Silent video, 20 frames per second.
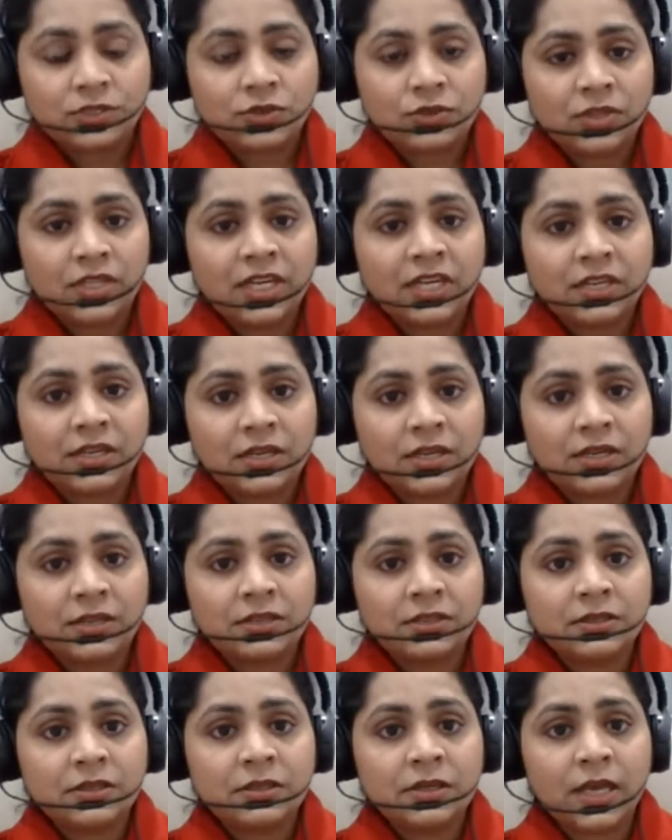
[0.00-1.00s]
so that
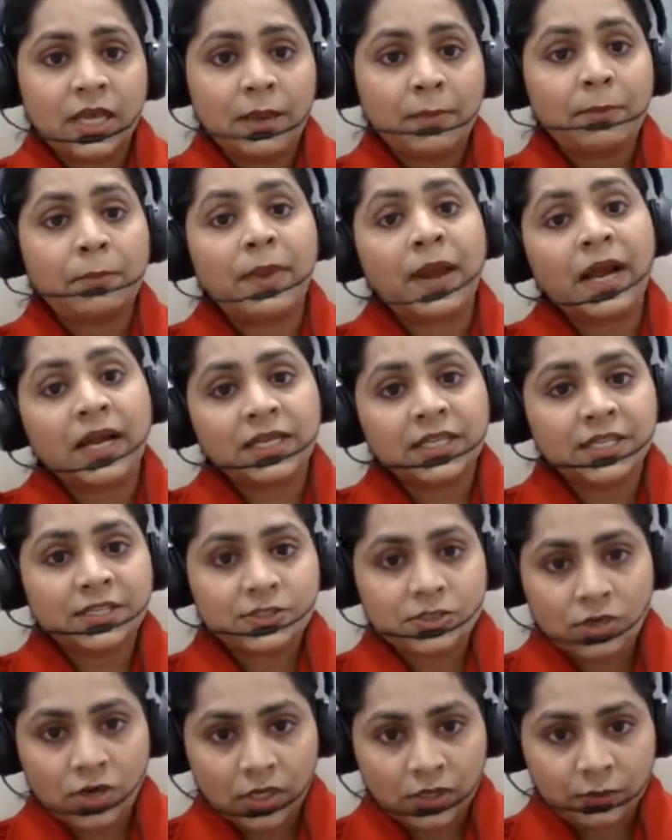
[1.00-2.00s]
the impact
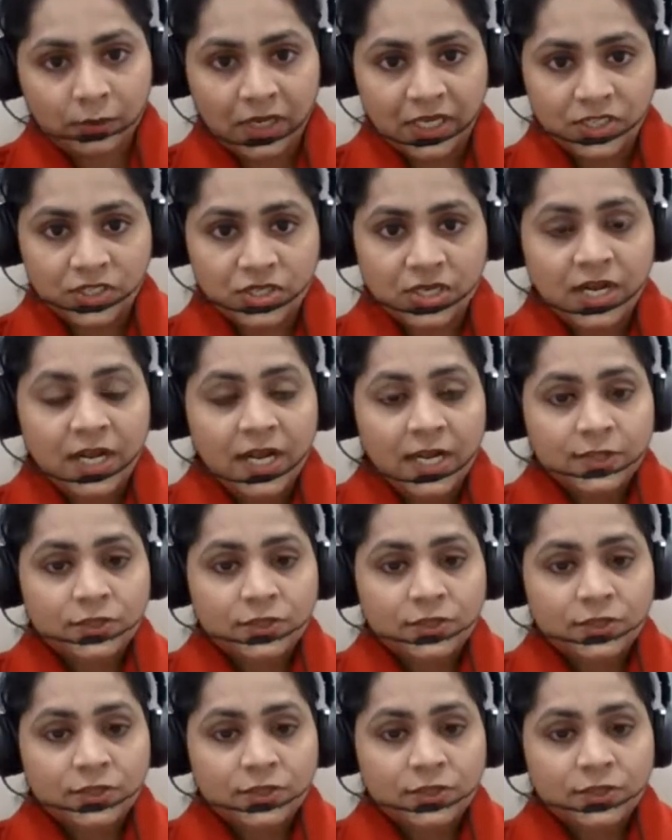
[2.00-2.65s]
is not much.